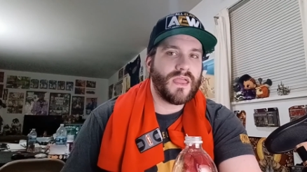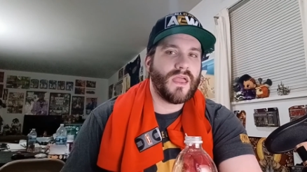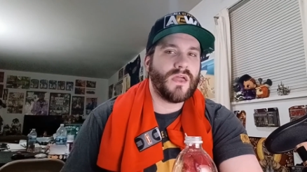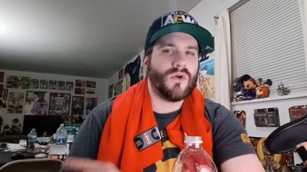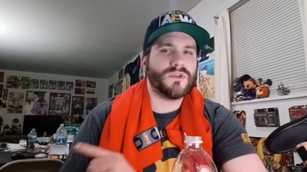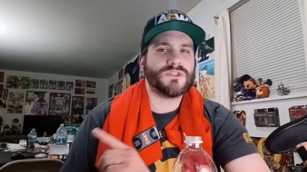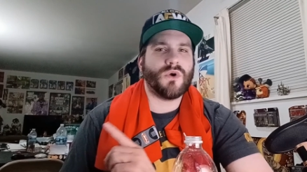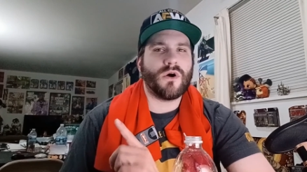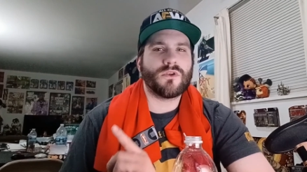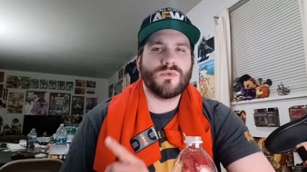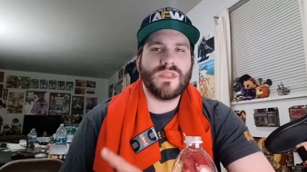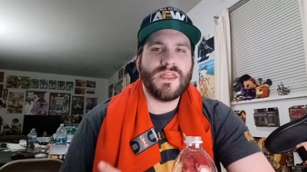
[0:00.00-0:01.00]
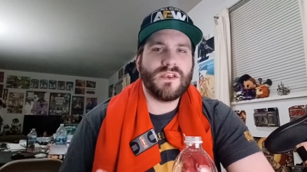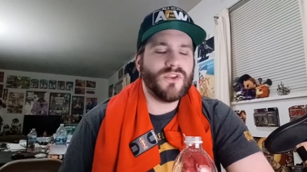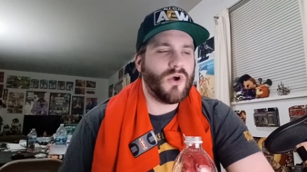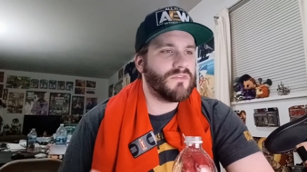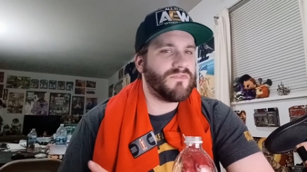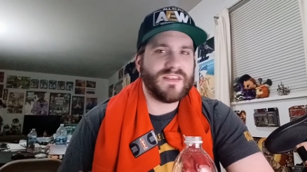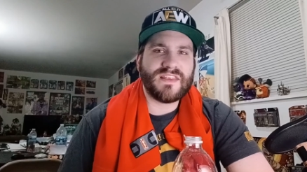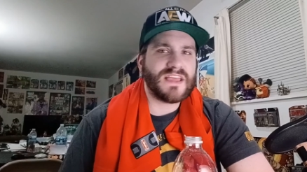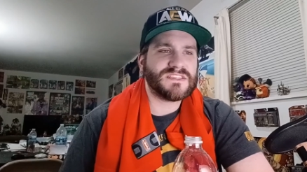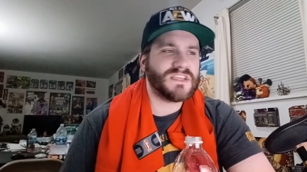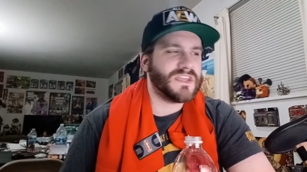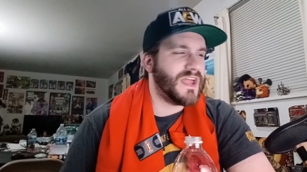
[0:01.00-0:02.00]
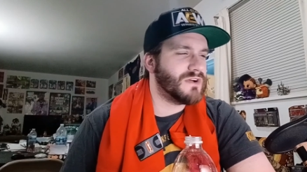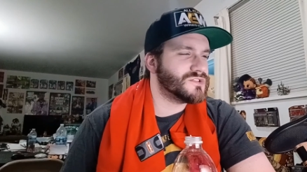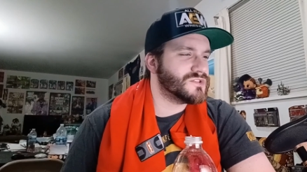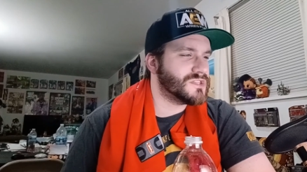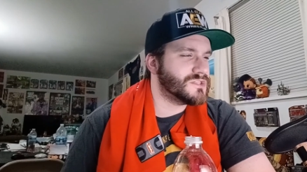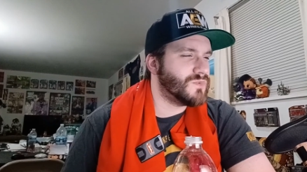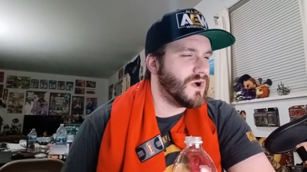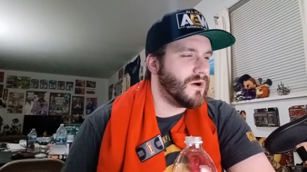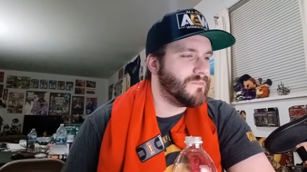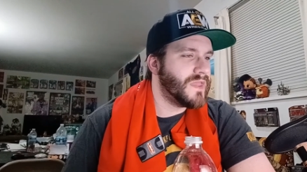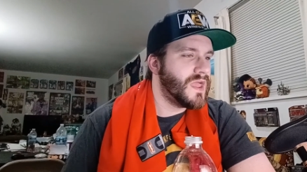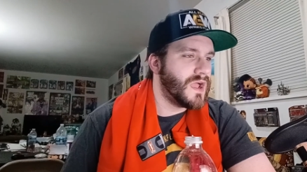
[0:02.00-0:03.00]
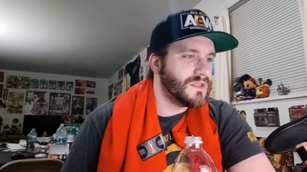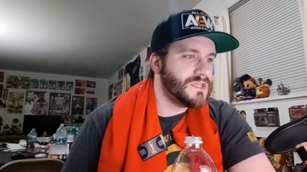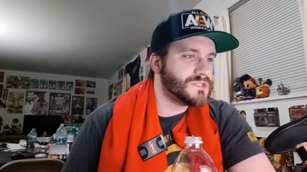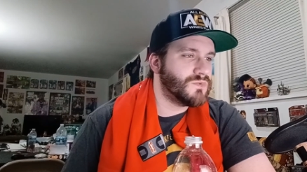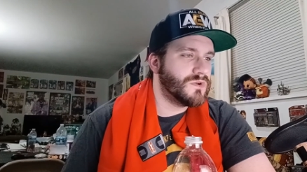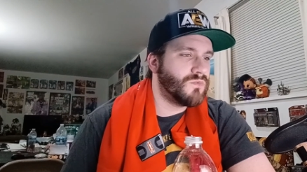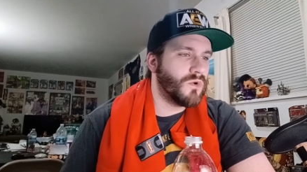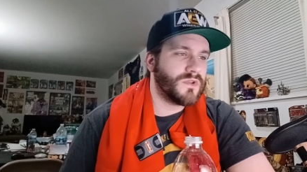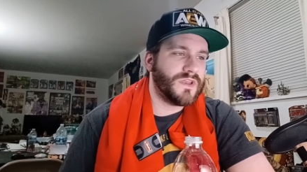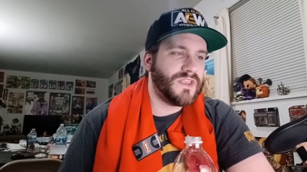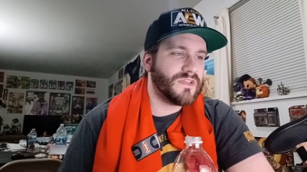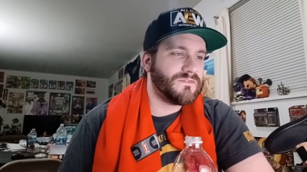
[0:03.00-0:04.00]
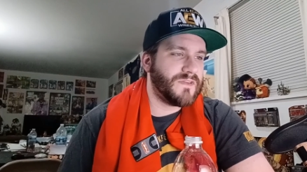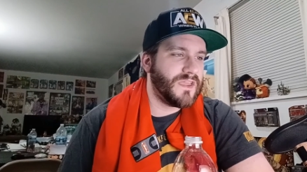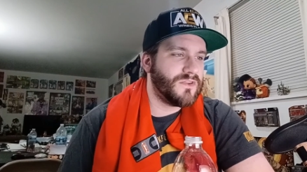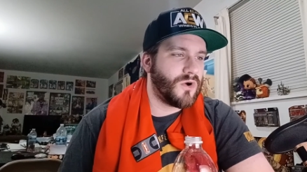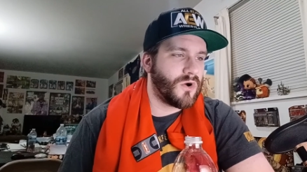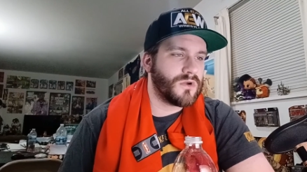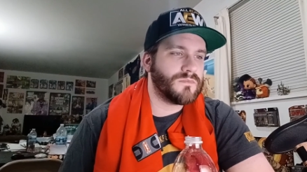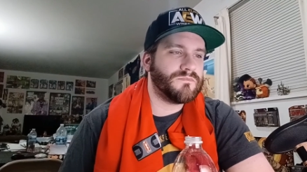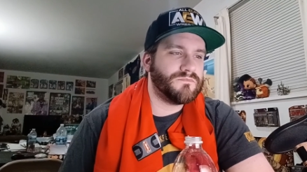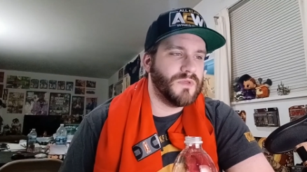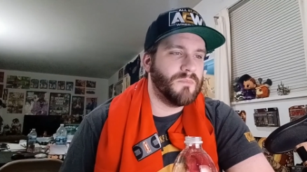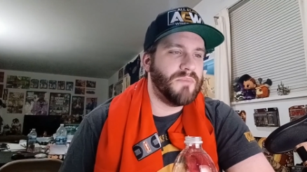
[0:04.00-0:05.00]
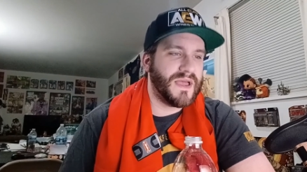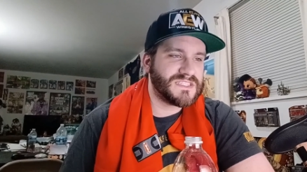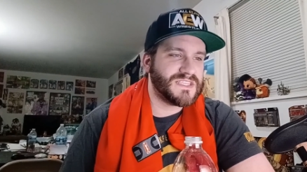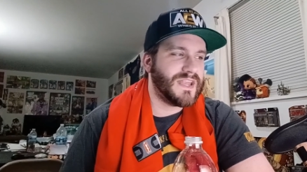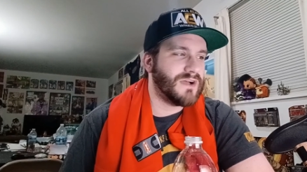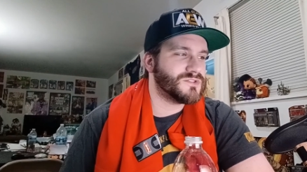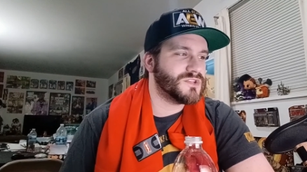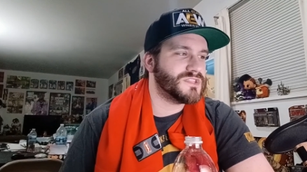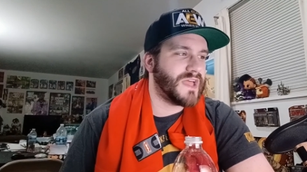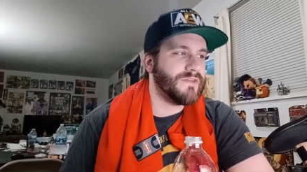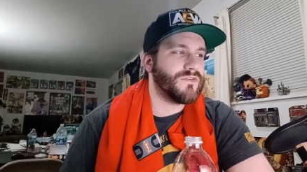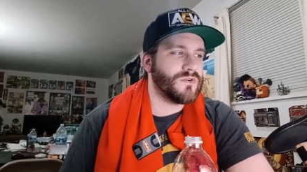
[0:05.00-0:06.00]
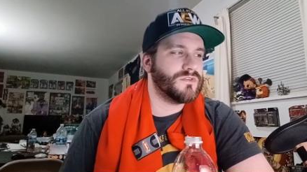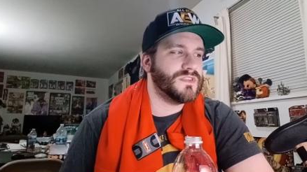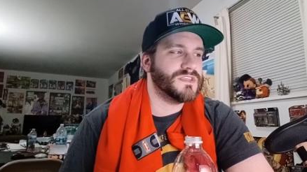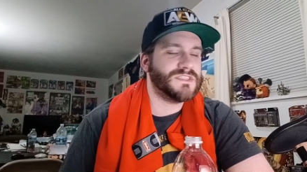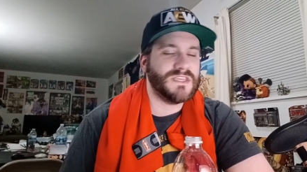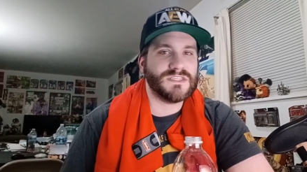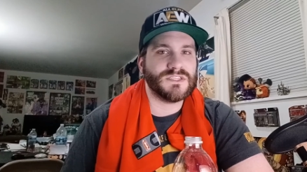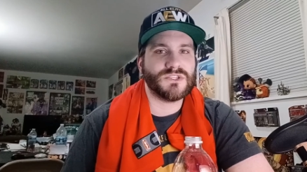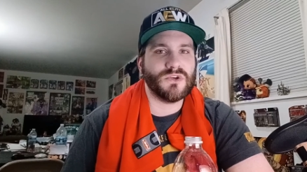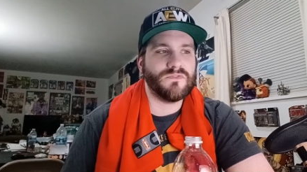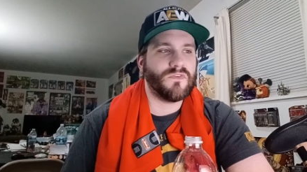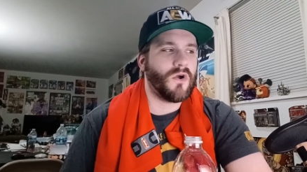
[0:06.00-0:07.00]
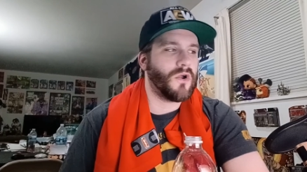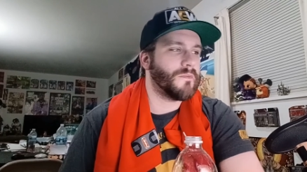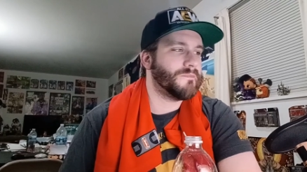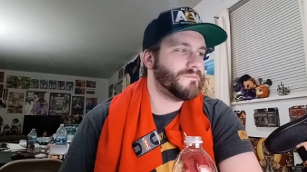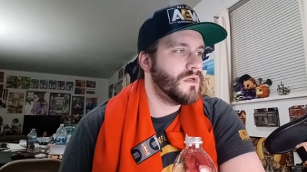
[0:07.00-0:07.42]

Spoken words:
And also, on a related note, fantastic announcers as well. Elise Woodward and Dick Fane are the best announcers I've heard this season so far.